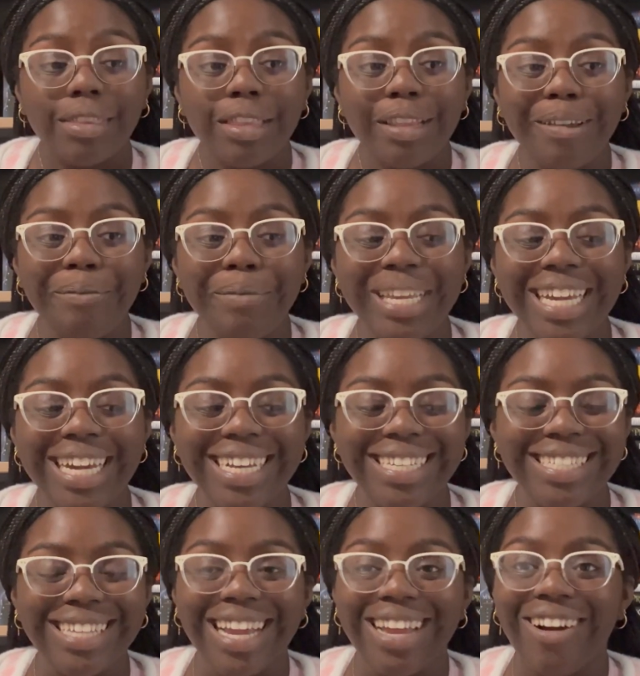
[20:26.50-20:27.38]

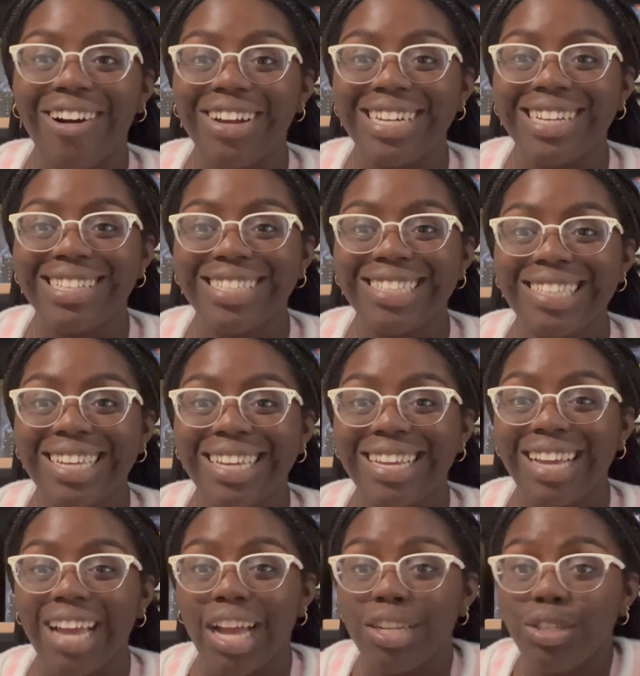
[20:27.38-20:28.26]
Because I
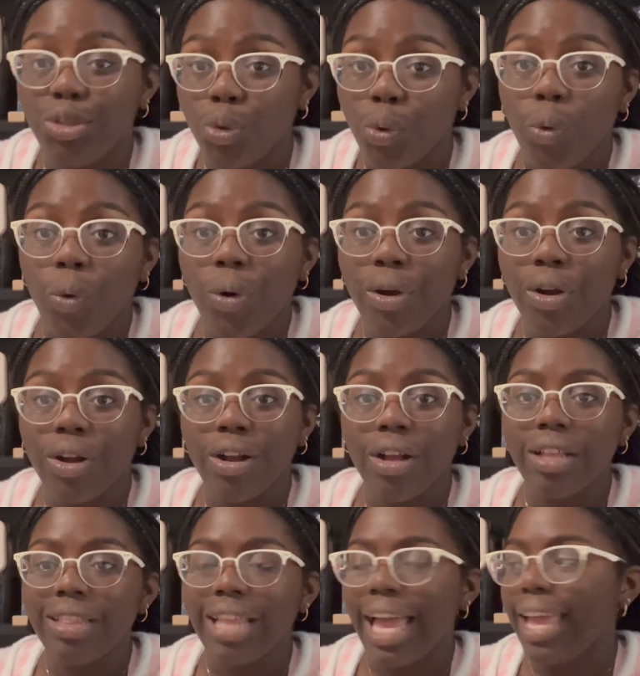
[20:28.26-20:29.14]
honestly
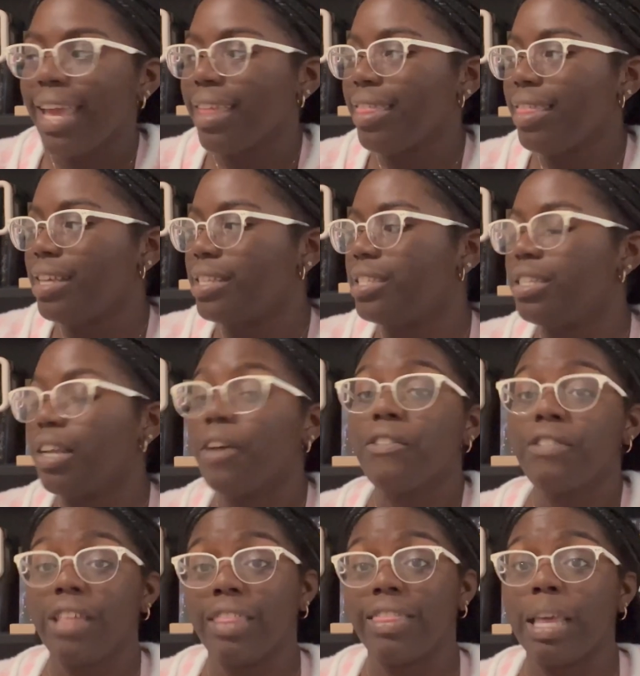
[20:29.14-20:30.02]
adore like the
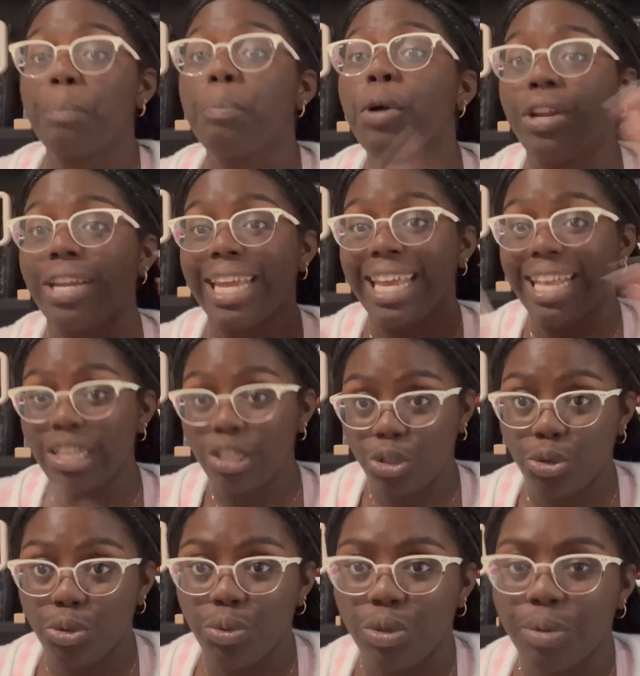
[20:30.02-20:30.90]
stuff that they put
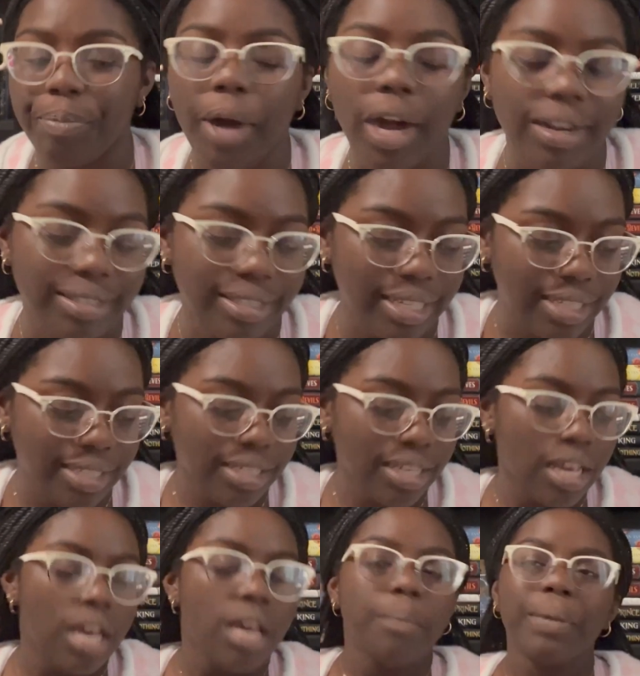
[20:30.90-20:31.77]
into the boxes,
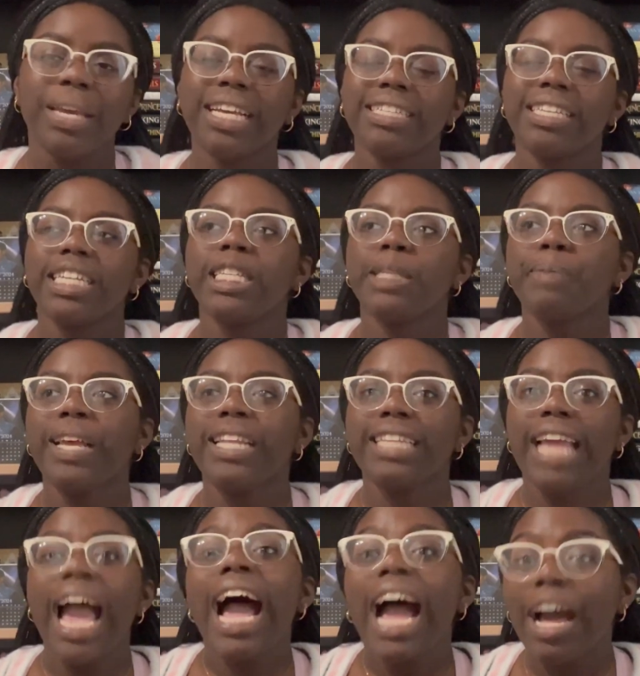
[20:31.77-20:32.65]
because I spent
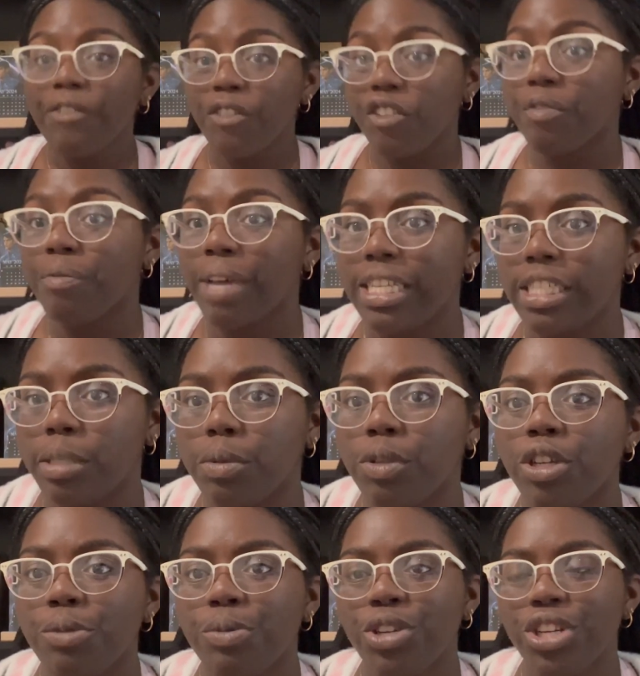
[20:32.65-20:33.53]
half of my
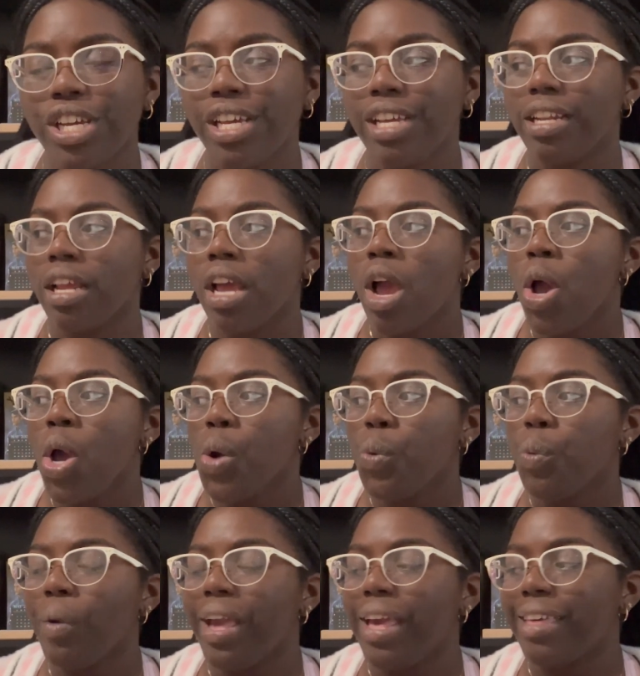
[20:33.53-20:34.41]
subscription
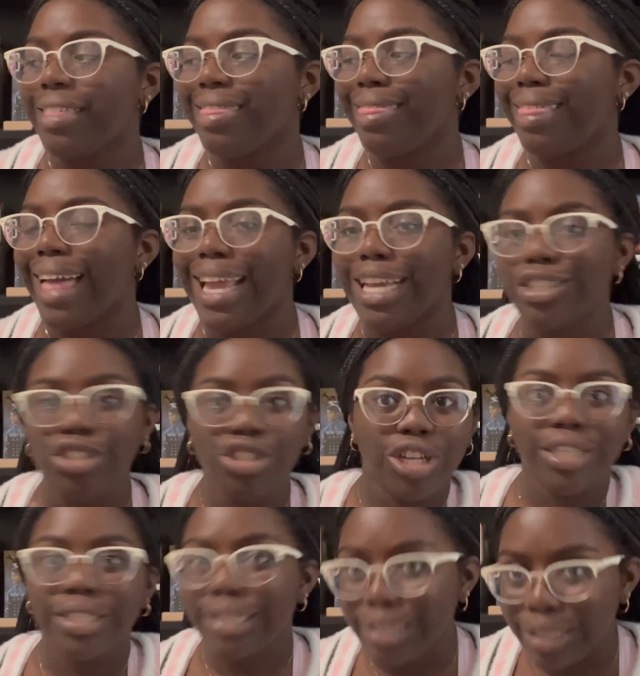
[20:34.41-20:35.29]
with like
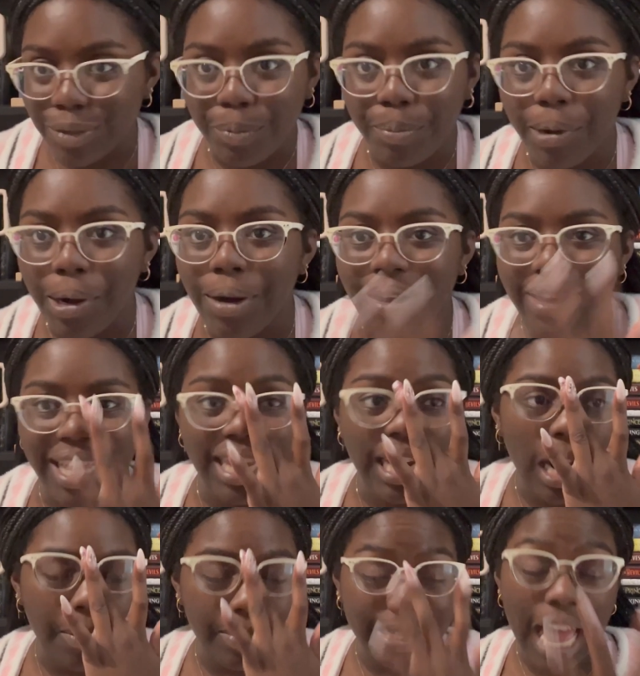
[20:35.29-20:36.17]
just the book and
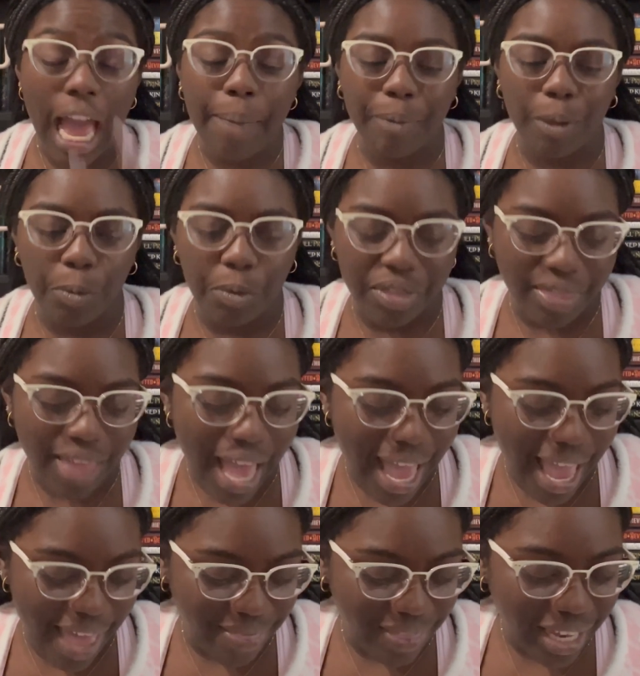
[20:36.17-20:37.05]
I was happy with
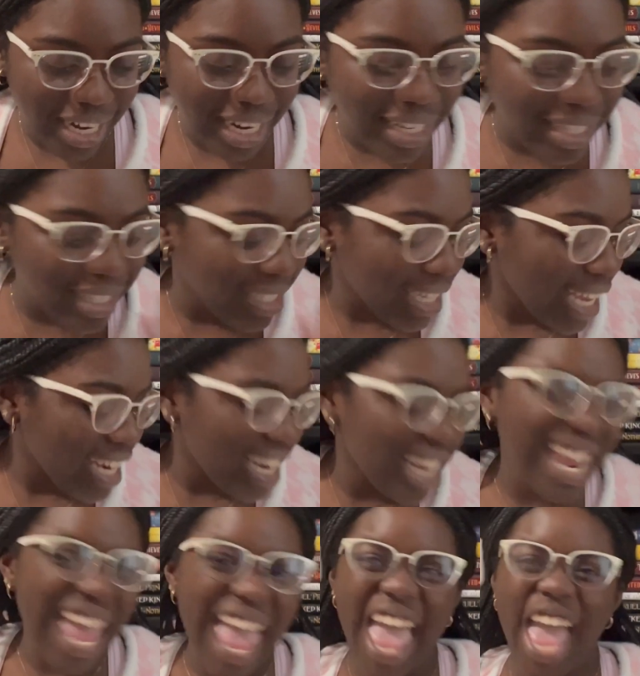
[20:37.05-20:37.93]
that, and then I
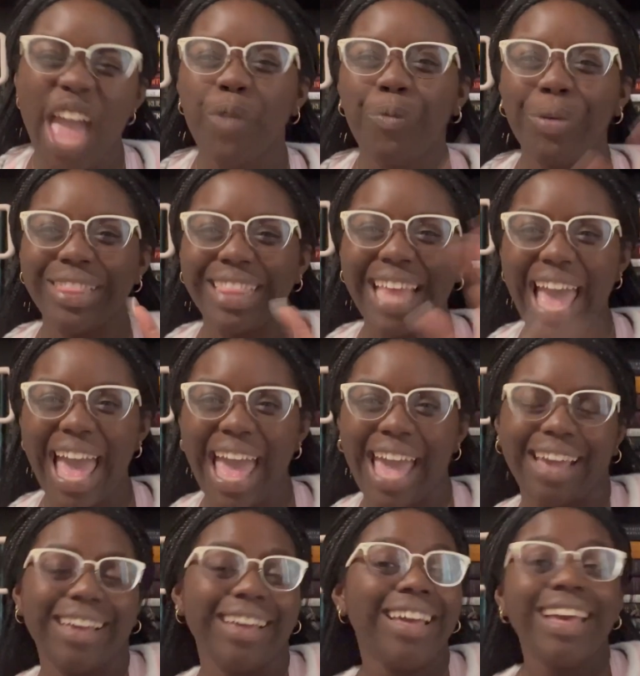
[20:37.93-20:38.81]
decided, what the
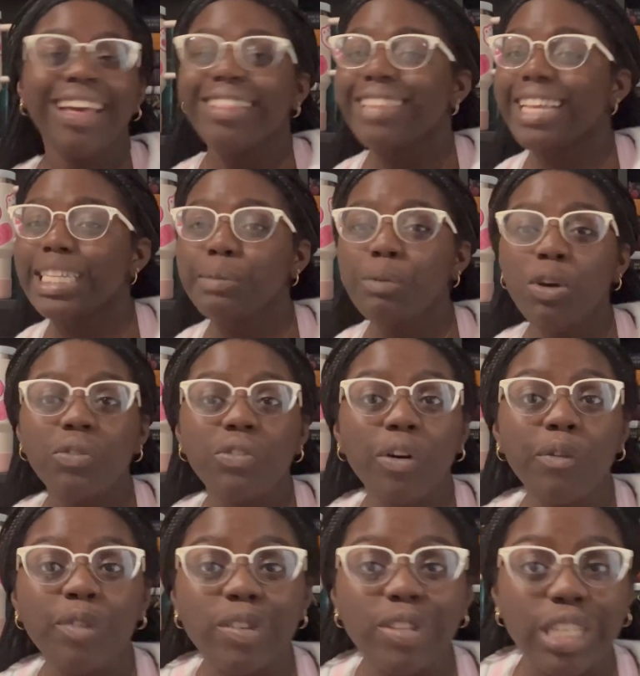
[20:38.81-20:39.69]
heck, let's move
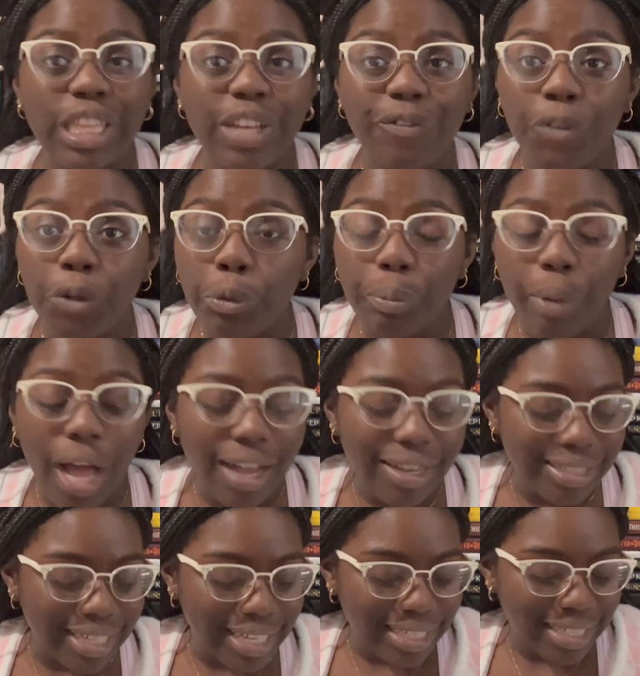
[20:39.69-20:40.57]
over to the full
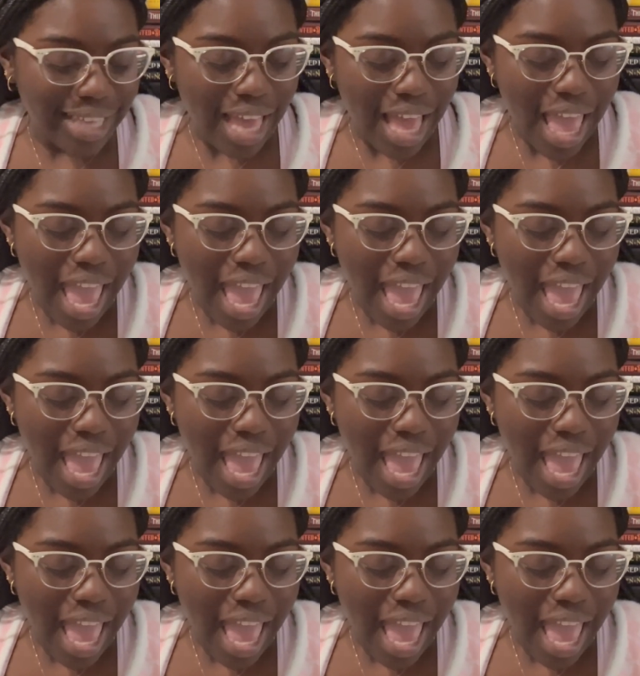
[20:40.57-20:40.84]
boxes.